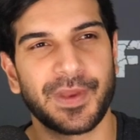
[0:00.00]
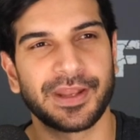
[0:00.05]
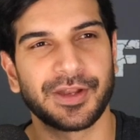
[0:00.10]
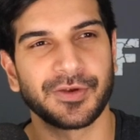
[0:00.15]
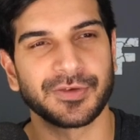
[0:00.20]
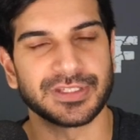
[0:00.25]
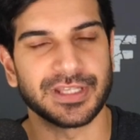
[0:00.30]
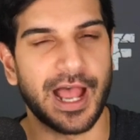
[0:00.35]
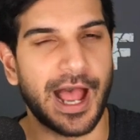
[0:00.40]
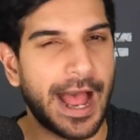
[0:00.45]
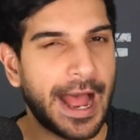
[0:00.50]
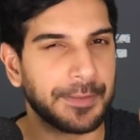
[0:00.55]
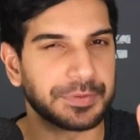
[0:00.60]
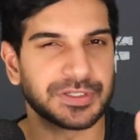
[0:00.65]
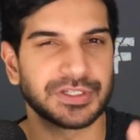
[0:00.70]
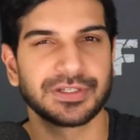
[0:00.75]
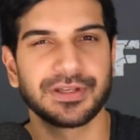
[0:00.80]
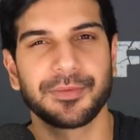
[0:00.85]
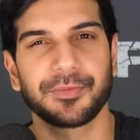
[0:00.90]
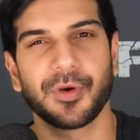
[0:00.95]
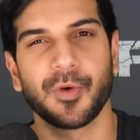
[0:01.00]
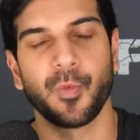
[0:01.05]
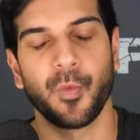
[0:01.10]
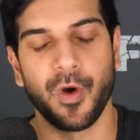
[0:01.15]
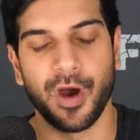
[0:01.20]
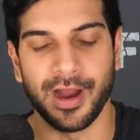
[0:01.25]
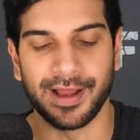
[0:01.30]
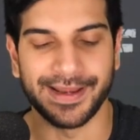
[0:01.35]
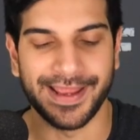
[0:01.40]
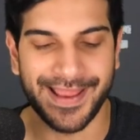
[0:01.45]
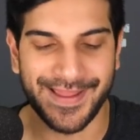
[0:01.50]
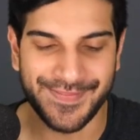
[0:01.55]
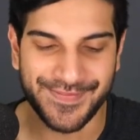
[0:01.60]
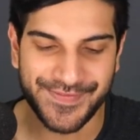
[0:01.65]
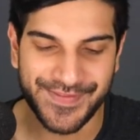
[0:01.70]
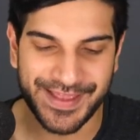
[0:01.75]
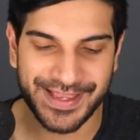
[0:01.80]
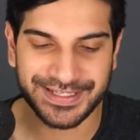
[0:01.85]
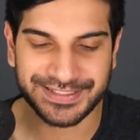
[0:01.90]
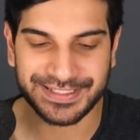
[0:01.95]
Raiders, option number one. And
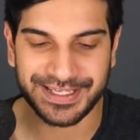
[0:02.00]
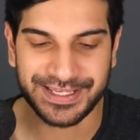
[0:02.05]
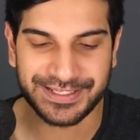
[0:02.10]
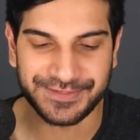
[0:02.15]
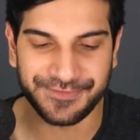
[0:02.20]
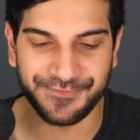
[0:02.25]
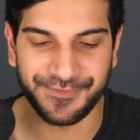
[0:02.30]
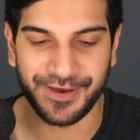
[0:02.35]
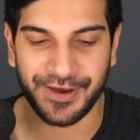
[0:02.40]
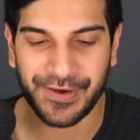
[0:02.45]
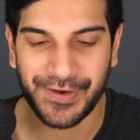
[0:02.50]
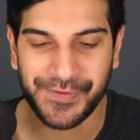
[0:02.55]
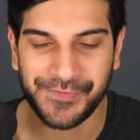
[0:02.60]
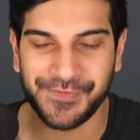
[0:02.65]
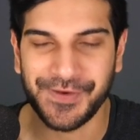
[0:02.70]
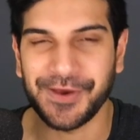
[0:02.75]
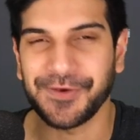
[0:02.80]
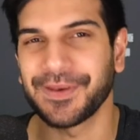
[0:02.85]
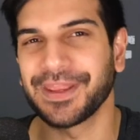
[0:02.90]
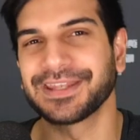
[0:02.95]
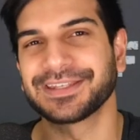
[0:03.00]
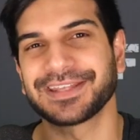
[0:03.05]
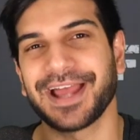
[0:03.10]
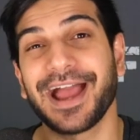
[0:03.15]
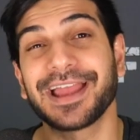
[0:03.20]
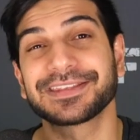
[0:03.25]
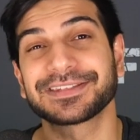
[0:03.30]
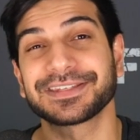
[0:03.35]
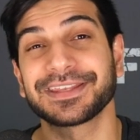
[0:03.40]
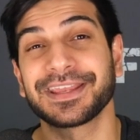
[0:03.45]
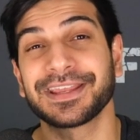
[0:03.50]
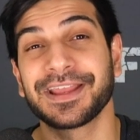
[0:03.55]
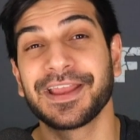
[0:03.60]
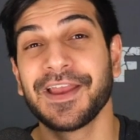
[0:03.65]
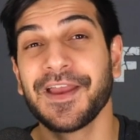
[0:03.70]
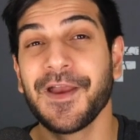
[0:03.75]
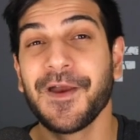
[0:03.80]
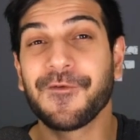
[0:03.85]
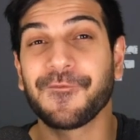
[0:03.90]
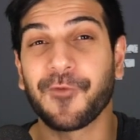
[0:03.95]
this is very, very enticing
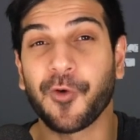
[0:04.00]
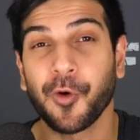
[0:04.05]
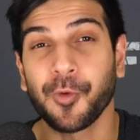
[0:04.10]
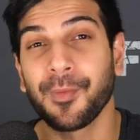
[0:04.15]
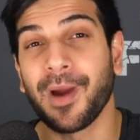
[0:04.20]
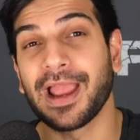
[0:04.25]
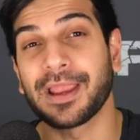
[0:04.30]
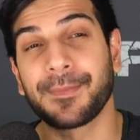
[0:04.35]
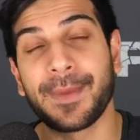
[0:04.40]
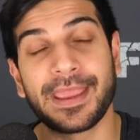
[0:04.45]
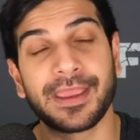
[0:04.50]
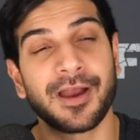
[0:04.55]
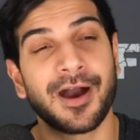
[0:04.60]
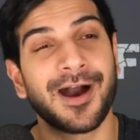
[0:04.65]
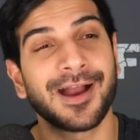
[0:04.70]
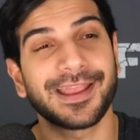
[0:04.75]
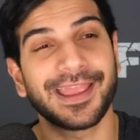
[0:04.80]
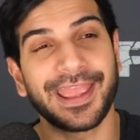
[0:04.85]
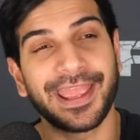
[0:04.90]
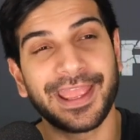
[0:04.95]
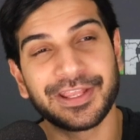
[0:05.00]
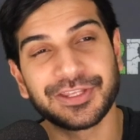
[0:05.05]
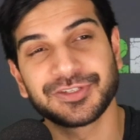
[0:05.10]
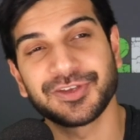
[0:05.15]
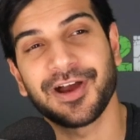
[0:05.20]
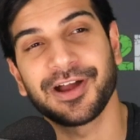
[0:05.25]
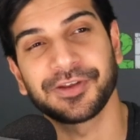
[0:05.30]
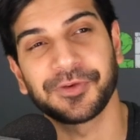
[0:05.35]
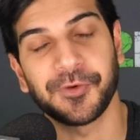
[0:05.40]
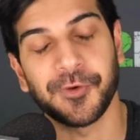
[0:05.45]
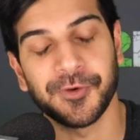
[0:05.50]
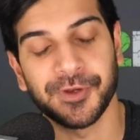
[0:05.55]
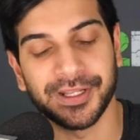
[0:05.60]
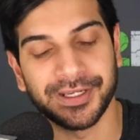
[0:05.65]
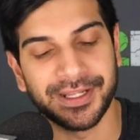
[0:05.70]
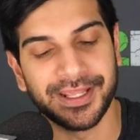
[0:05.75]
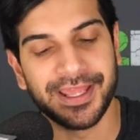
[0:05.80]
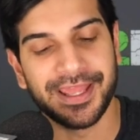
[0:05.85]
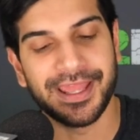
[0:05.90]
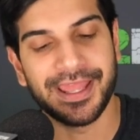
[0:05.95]
for Mike Mayock and John
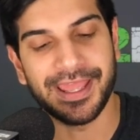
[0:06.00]
Gruden